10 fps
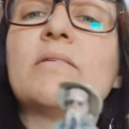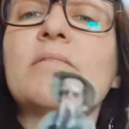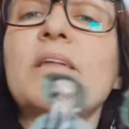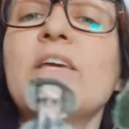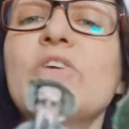
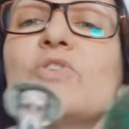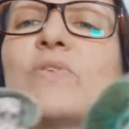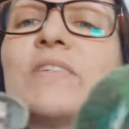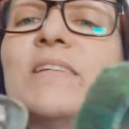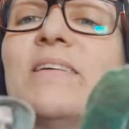Thank you,
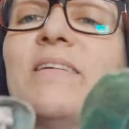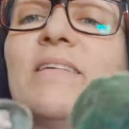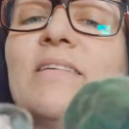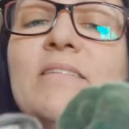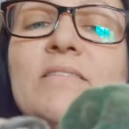Josie.
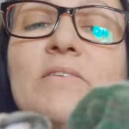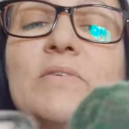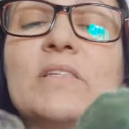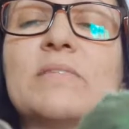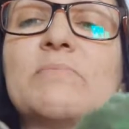So
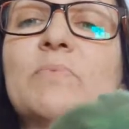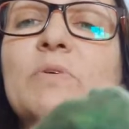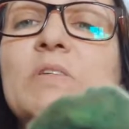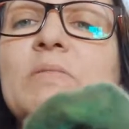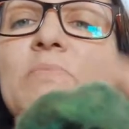this is
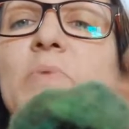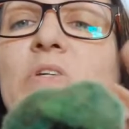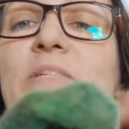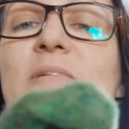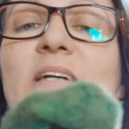
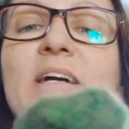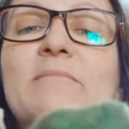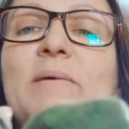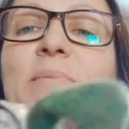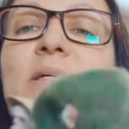supposed to be kind of
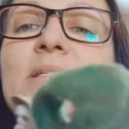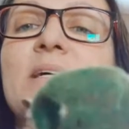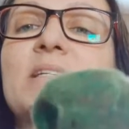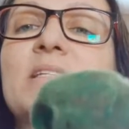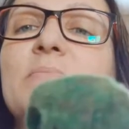my
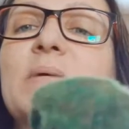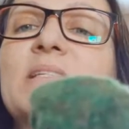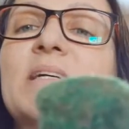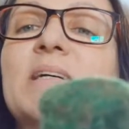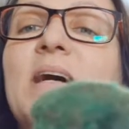bonsai. This is the best
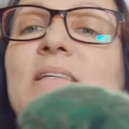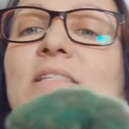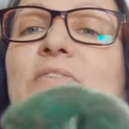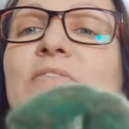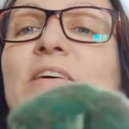I got
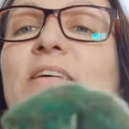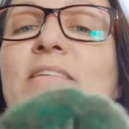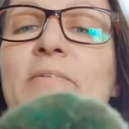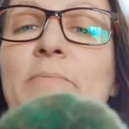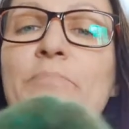so
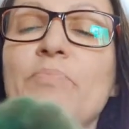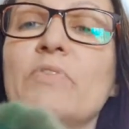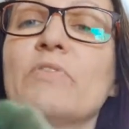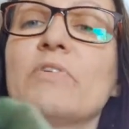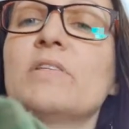far
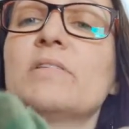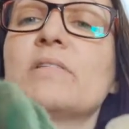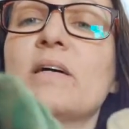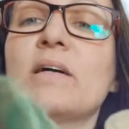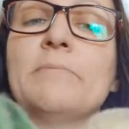for the
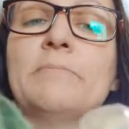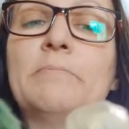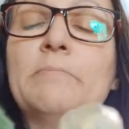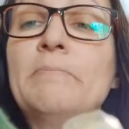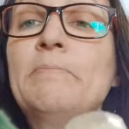design.
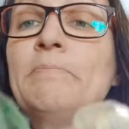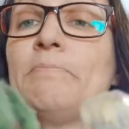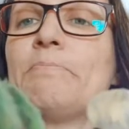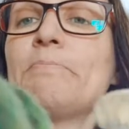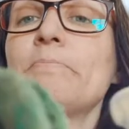
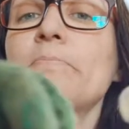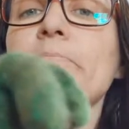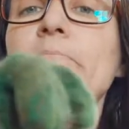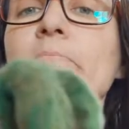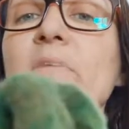
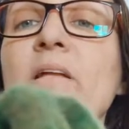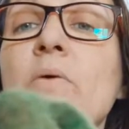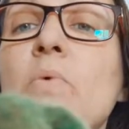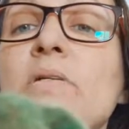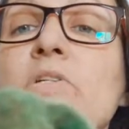And I
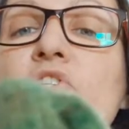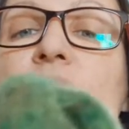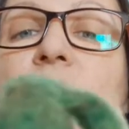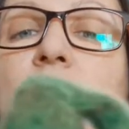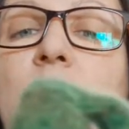wanted to
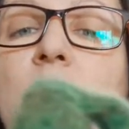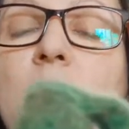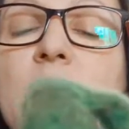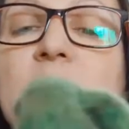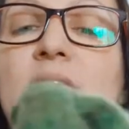share,
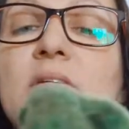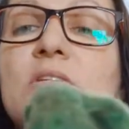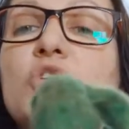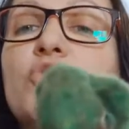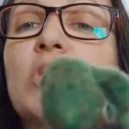because I did a
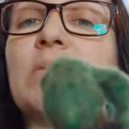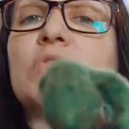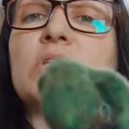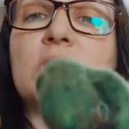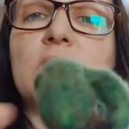stream
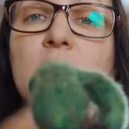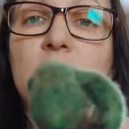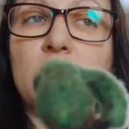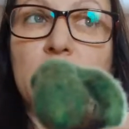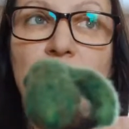just
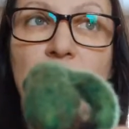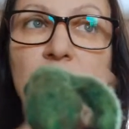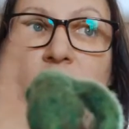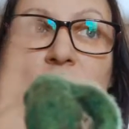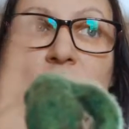like
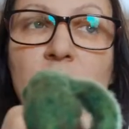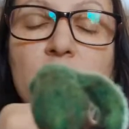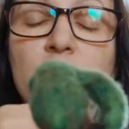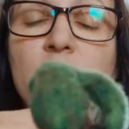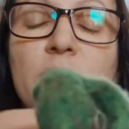
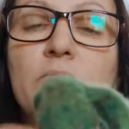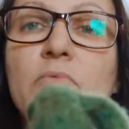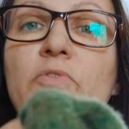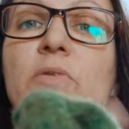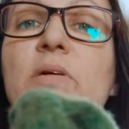
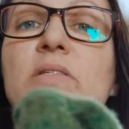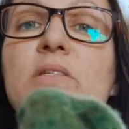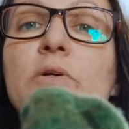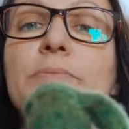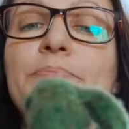a few minutes
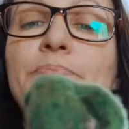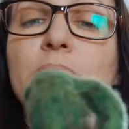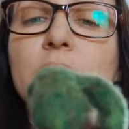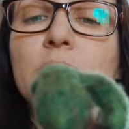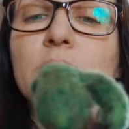ago
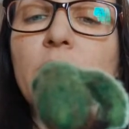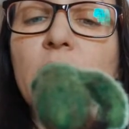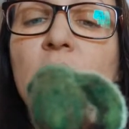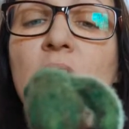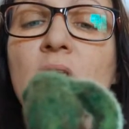
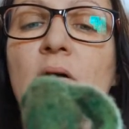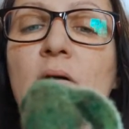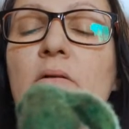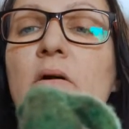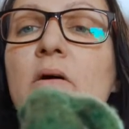
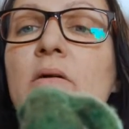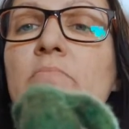on